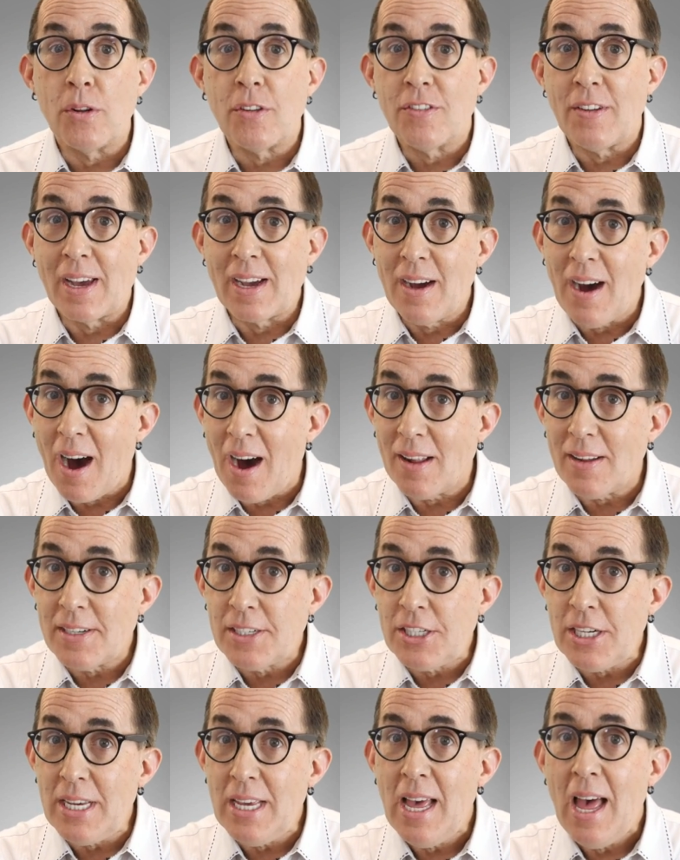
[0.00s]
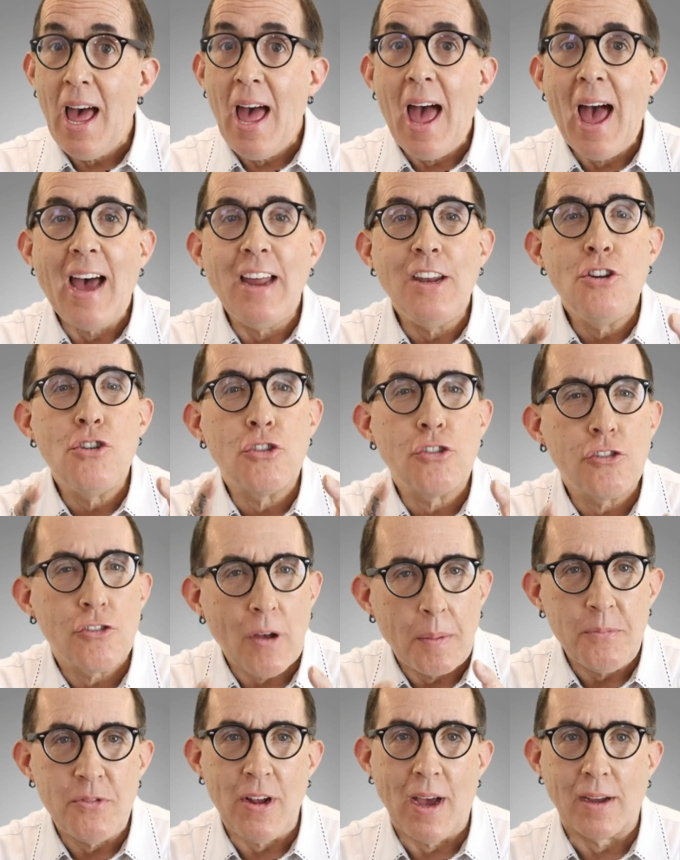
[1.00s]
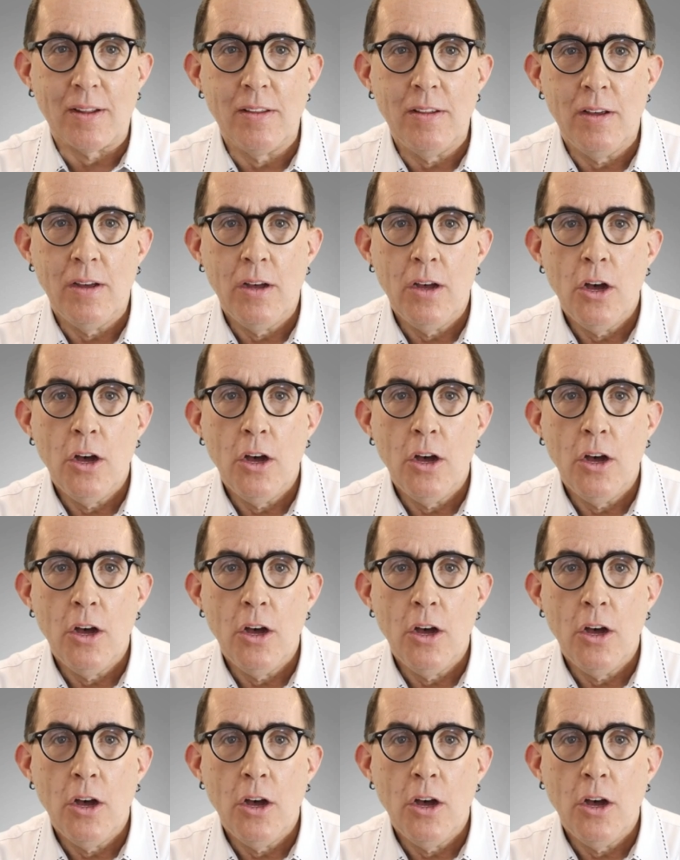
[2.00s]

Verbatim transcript: psychology and your subject.